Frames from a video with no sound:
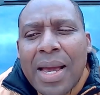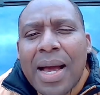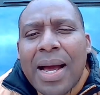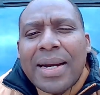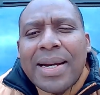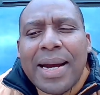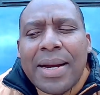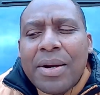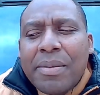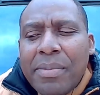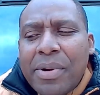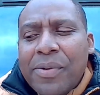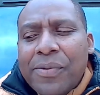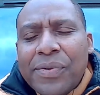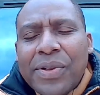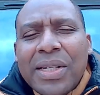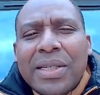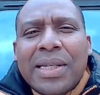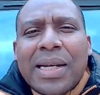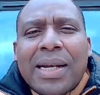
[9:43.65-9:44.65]
And there are a number of
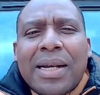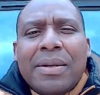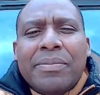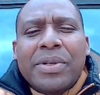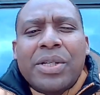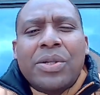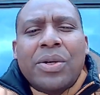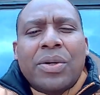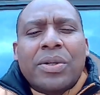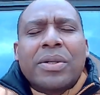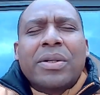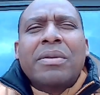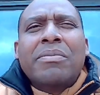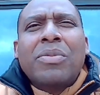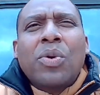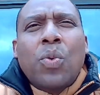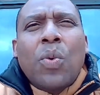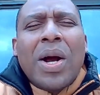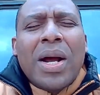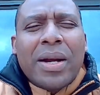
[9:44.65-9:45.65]
things that can be done.
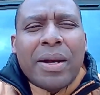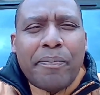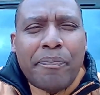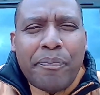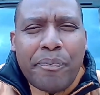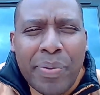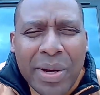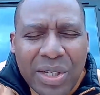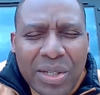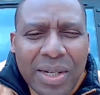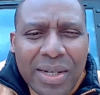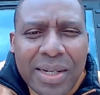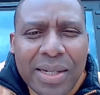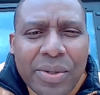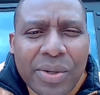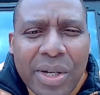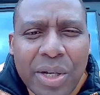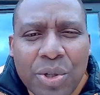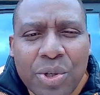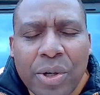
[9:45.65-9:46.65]
Number 1, patient
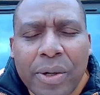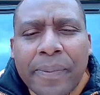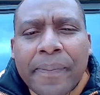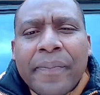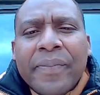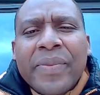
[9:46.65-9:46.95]
education.